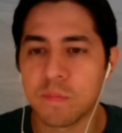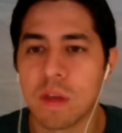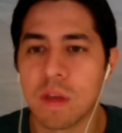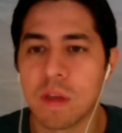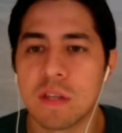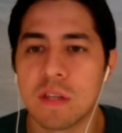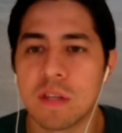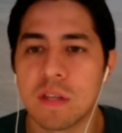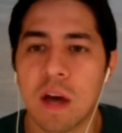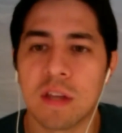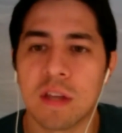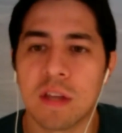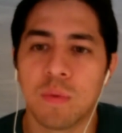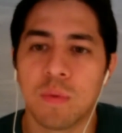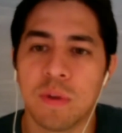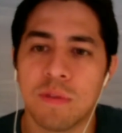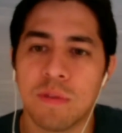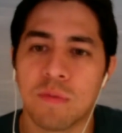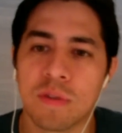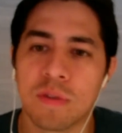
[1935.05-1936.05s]
to
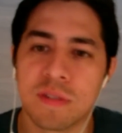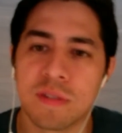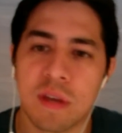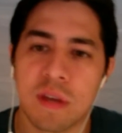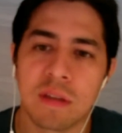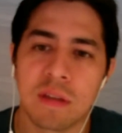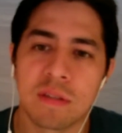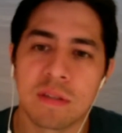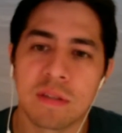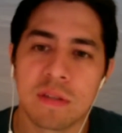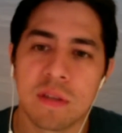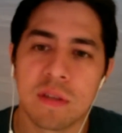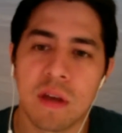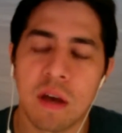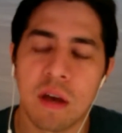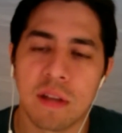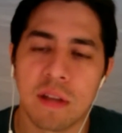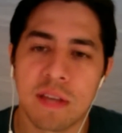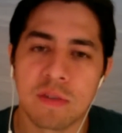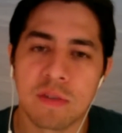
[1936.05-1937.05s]
reinforce
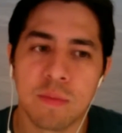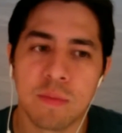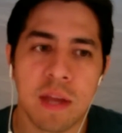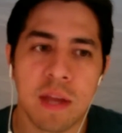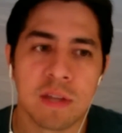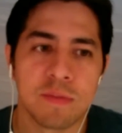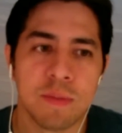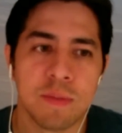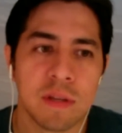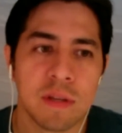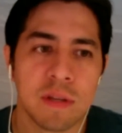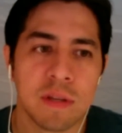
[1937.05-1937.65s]
classroom management?